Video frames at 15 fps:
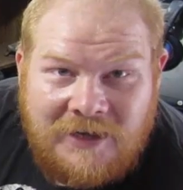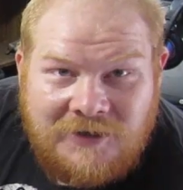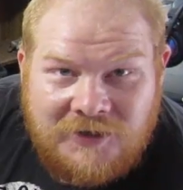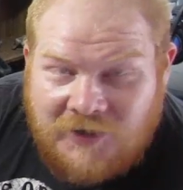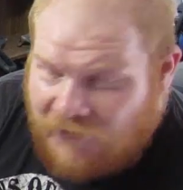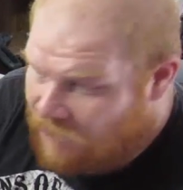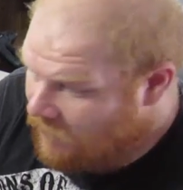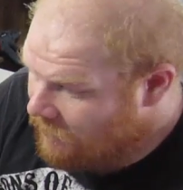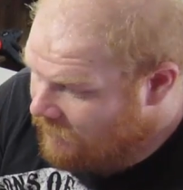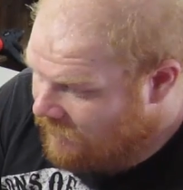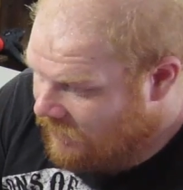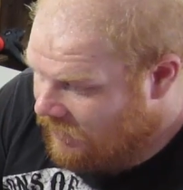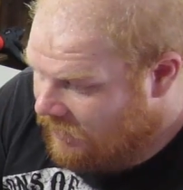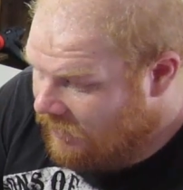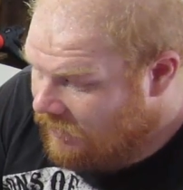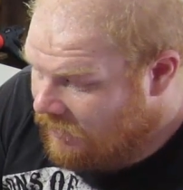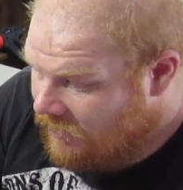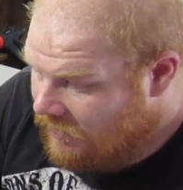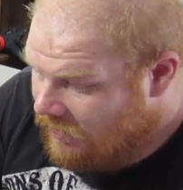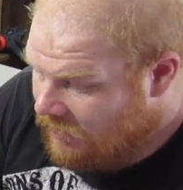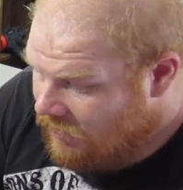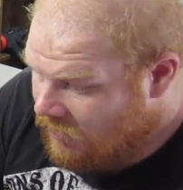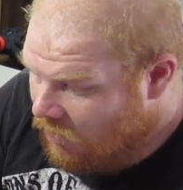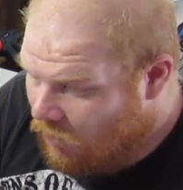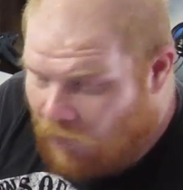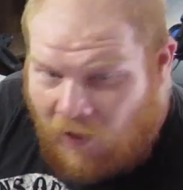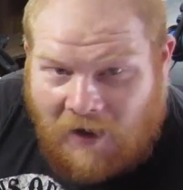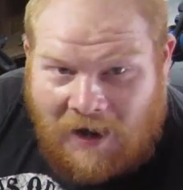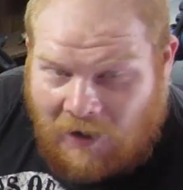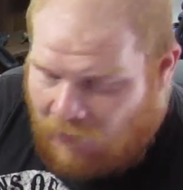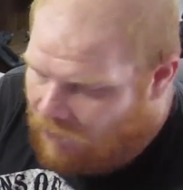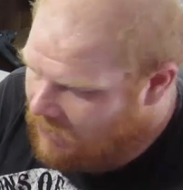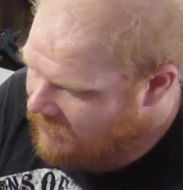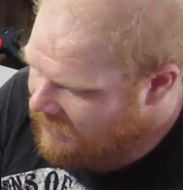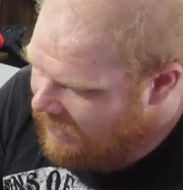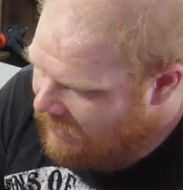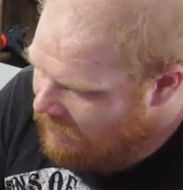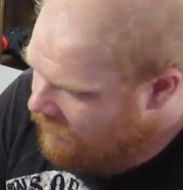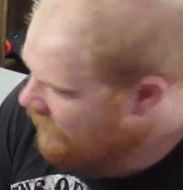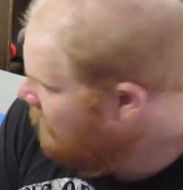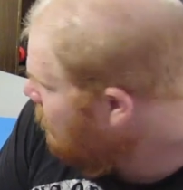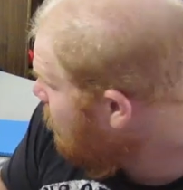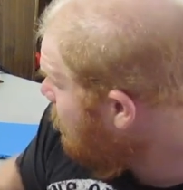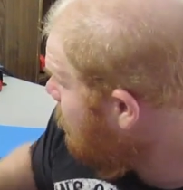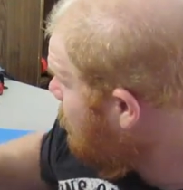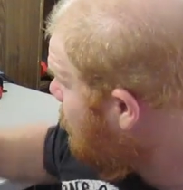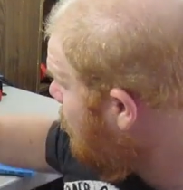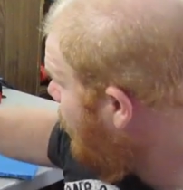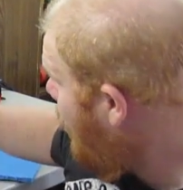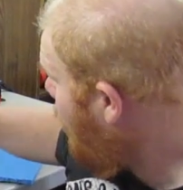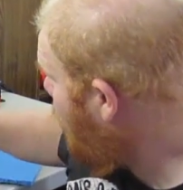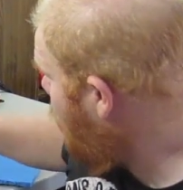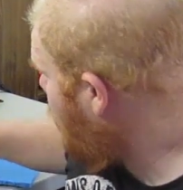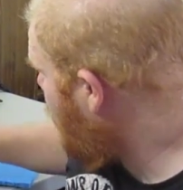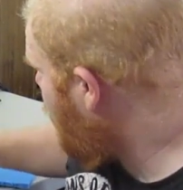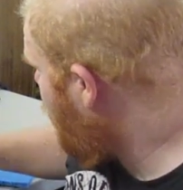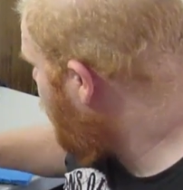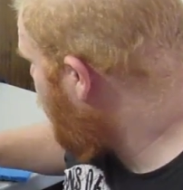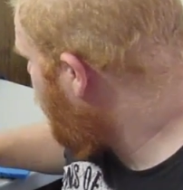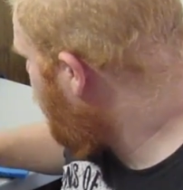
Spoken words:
inch from the core outward now. So now what we're going to